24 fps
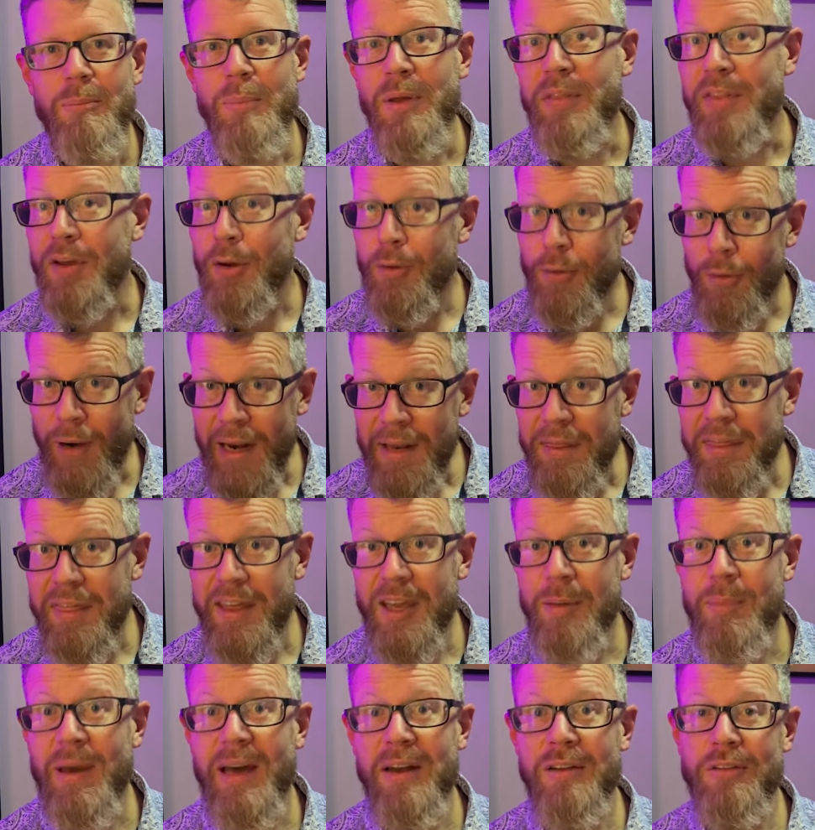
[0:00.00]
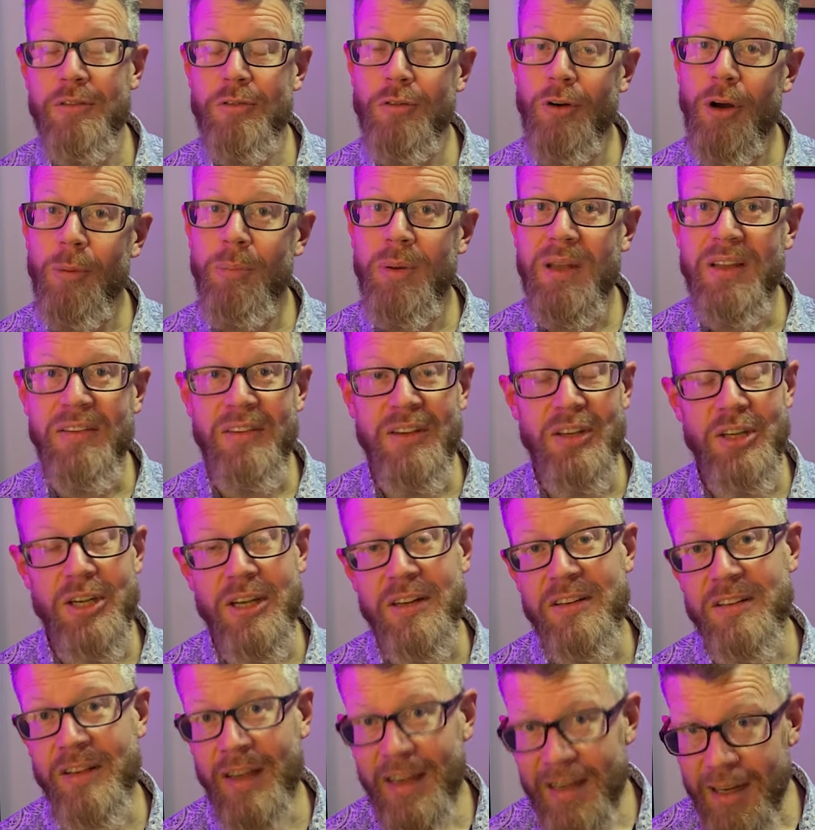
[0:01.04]
But the great thing about a strop is that you
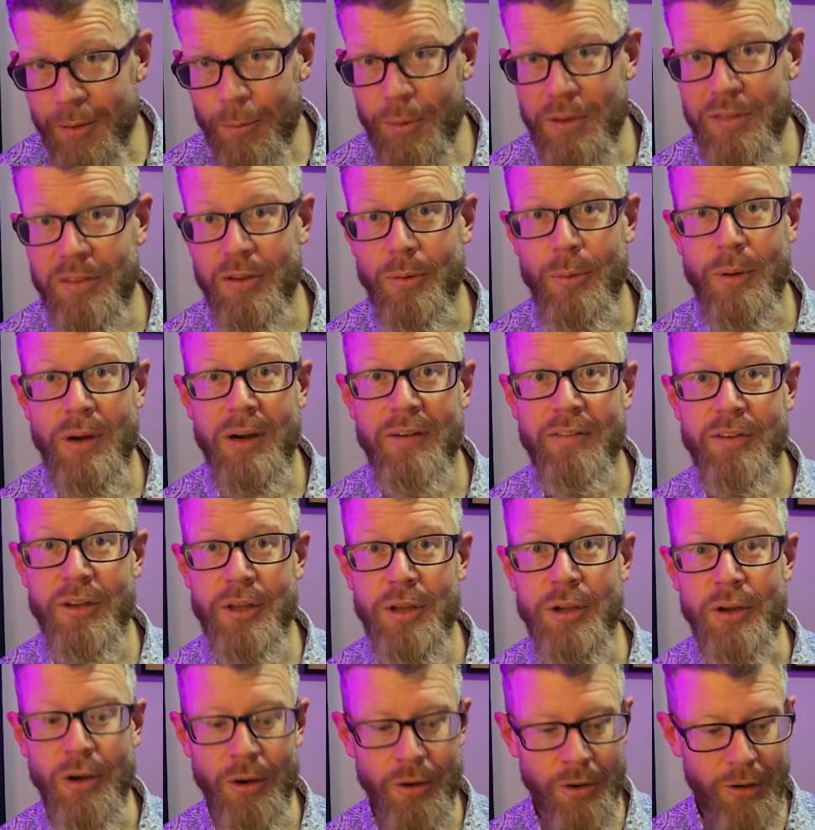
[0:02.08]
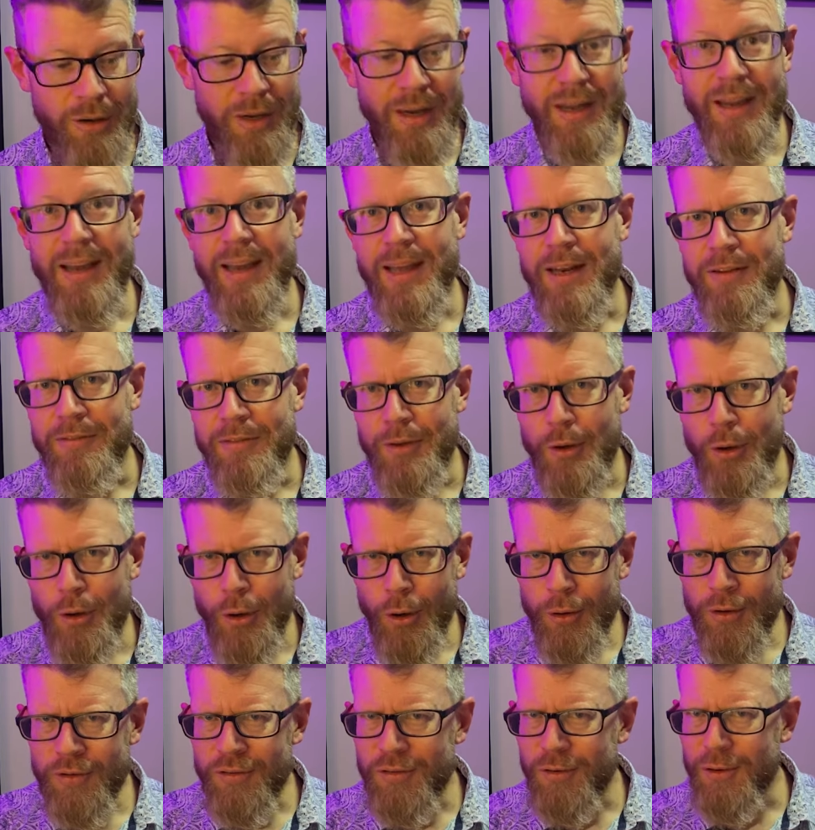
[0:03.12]
can take it with you wherever you go, and if you
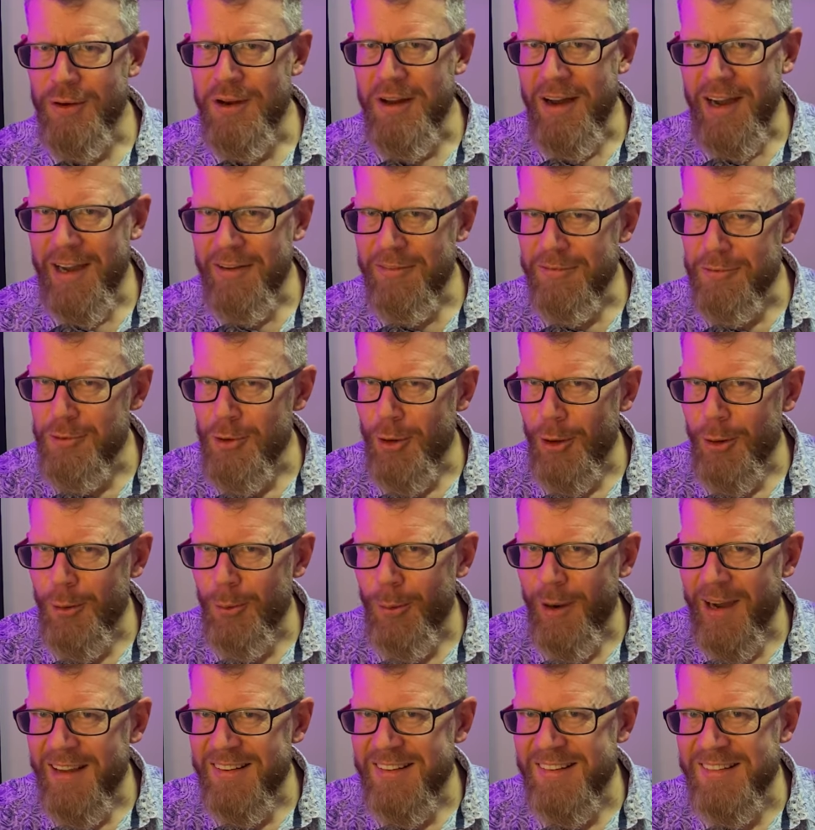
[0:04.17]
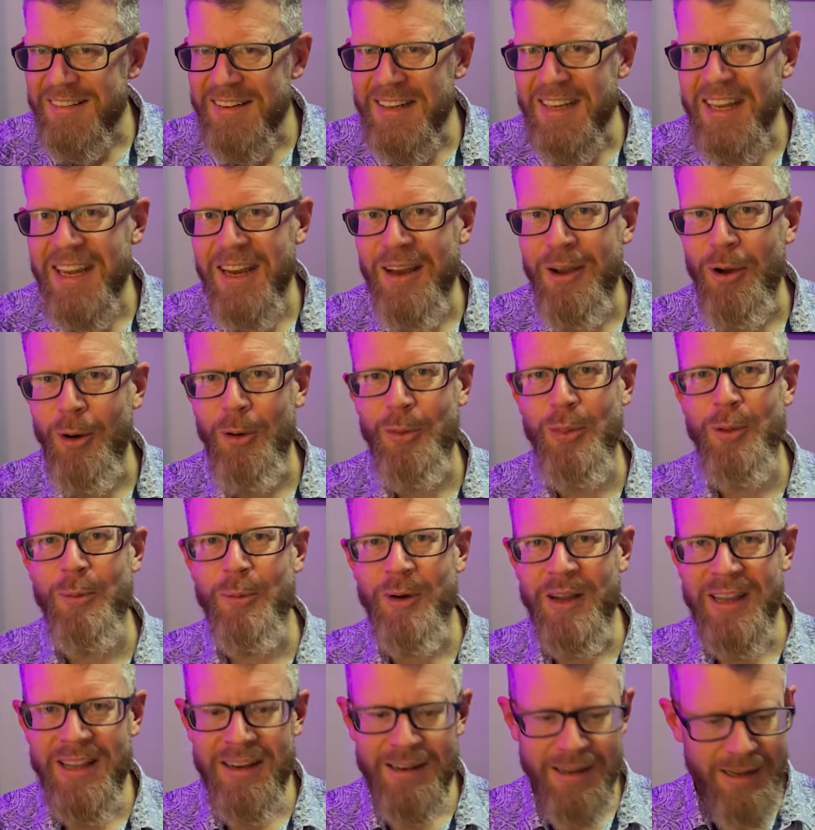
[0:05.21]
notice your knife not quite singing on the
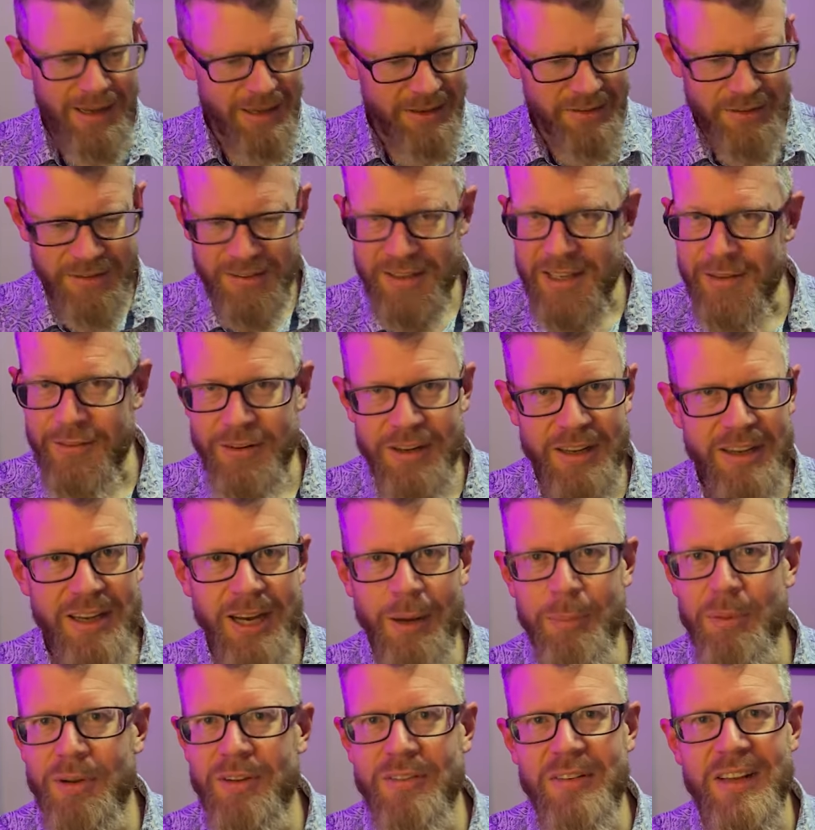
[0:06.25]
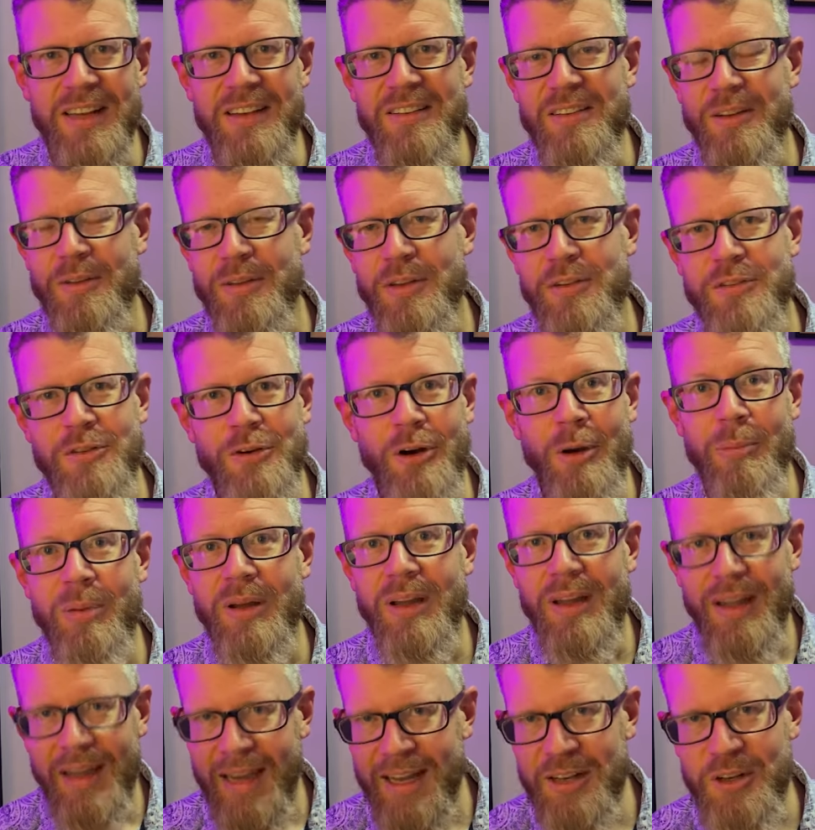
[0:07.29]
reed, just give it a couple of licks on the strop,
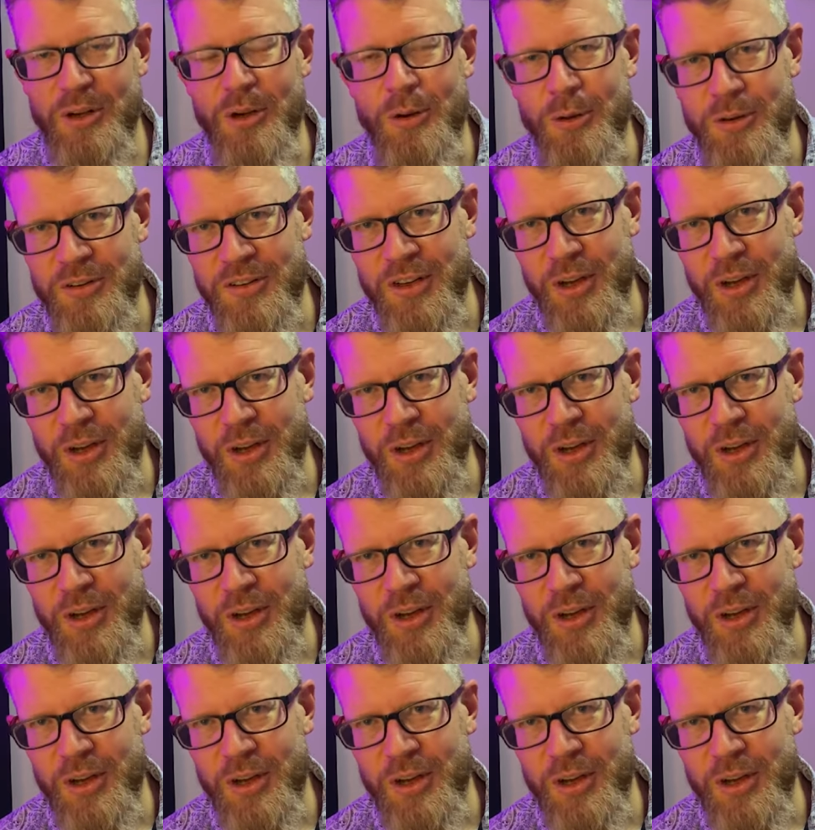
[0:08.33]
and you're good to